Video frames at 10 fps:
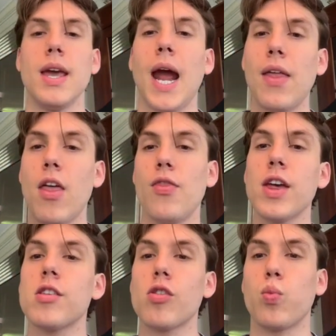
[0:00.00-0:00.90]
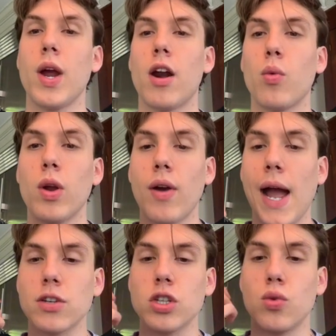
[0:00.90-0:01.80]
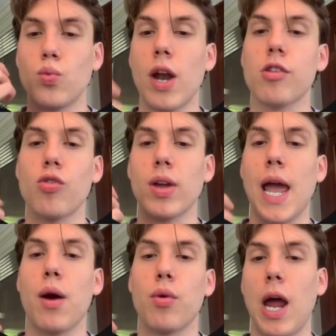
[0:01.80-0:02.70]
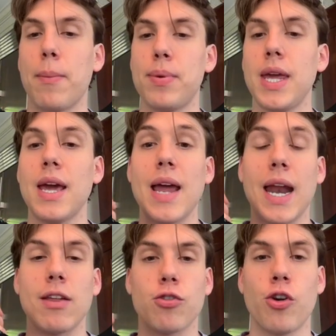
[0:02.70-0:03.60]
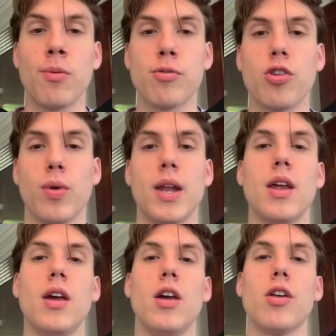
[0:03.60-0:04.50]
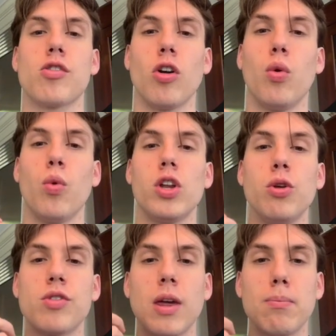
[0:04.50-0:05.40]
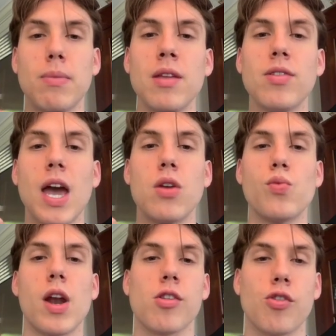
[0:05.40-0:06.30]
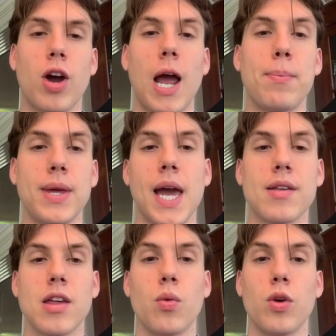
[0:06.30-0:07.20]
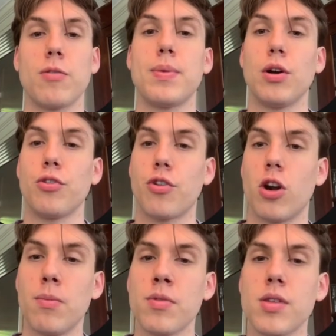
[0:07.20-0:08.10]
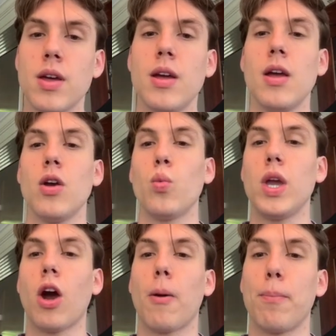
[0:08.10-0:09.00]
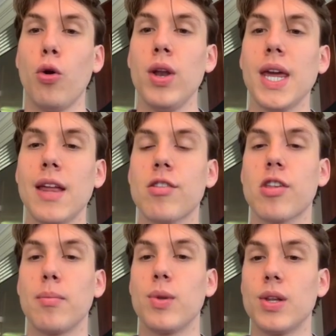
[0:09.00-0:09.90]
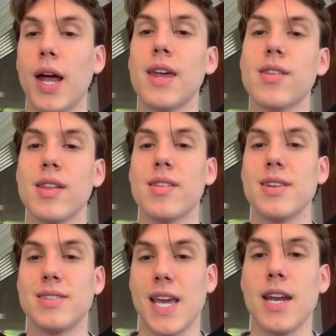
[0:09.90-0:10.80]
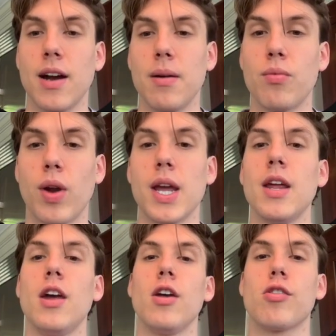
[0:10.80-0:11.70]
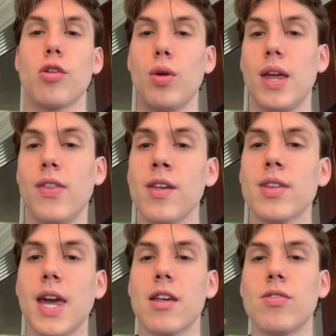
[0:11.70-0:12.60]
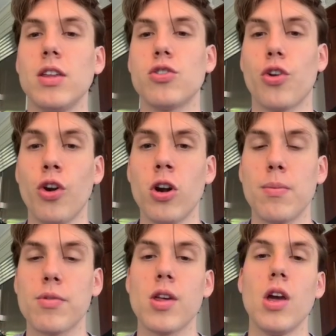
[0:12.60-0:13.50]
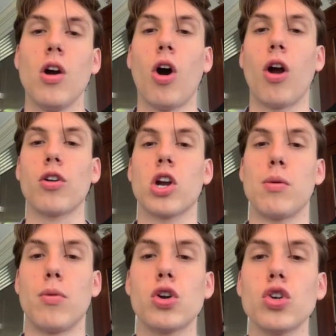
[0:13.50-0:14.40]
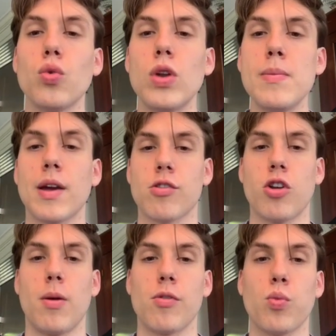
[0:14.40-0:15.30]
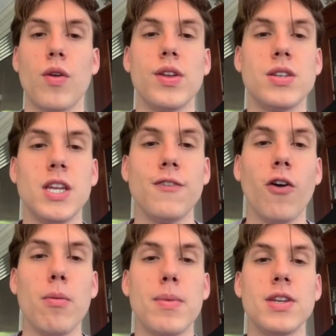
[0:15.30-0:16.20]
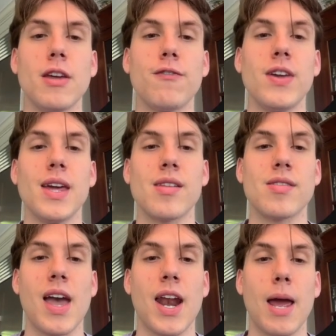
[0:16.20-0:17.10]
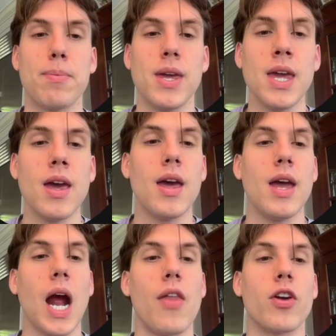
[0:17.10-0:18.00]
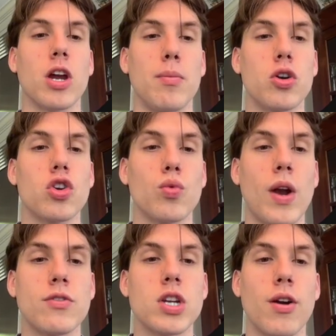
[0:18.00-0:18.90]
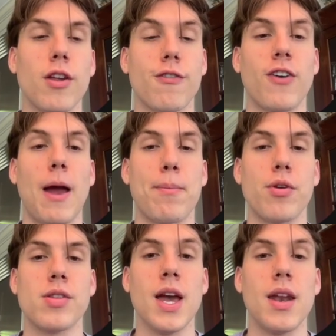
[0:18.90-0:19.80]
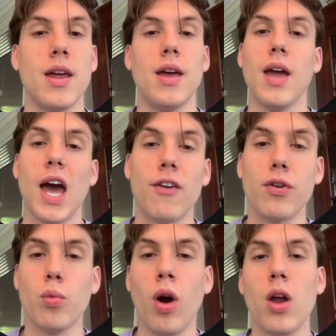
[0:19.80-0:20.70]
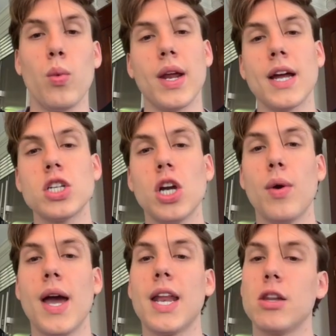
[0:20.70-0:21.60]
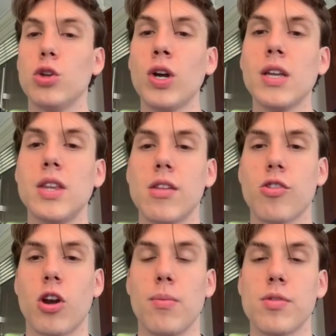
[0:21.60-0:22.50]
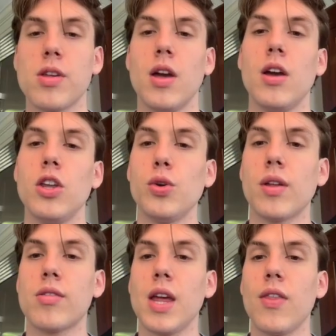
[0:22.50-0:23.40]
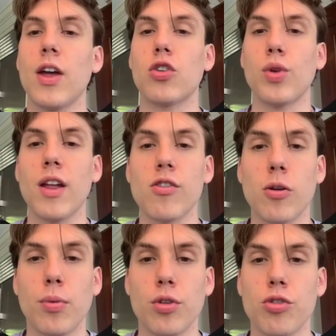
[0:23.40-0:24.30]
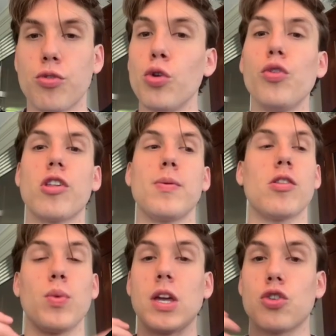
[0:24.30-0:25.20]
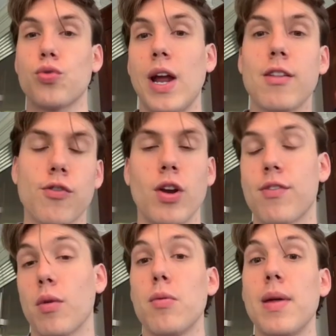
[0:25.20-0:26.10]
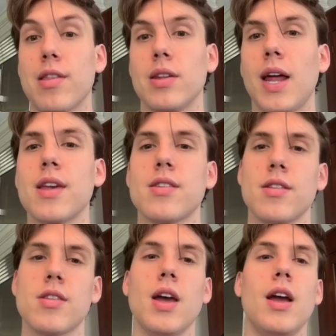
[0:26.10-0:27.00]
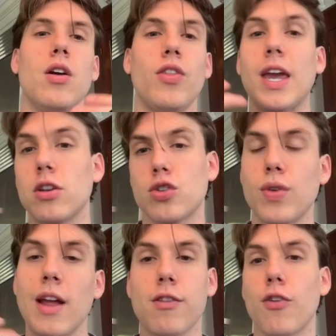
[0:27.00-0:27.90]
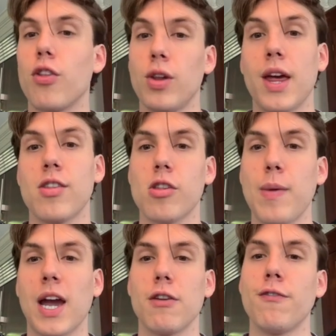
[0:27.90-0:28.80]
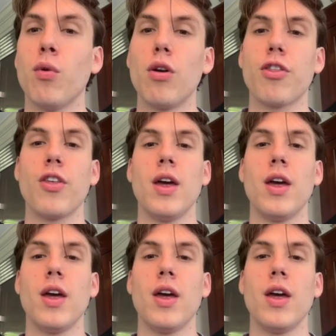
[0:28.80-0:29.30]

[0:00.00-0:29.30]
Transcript: And then this is where we are actually registering our IP and adding terms to it. So we're using mint and register IP asset with pill terms. We are putting in some license data, right? So in this case, the terms are commercial remix terms where the default minting fee is 10 IP and the commercial rev share is 5%. And if we want, we can actually go ahead and look at these terms. You can see that transferable is true. This means we can transfer, if someone mints a license, they can transfer the license back and forth.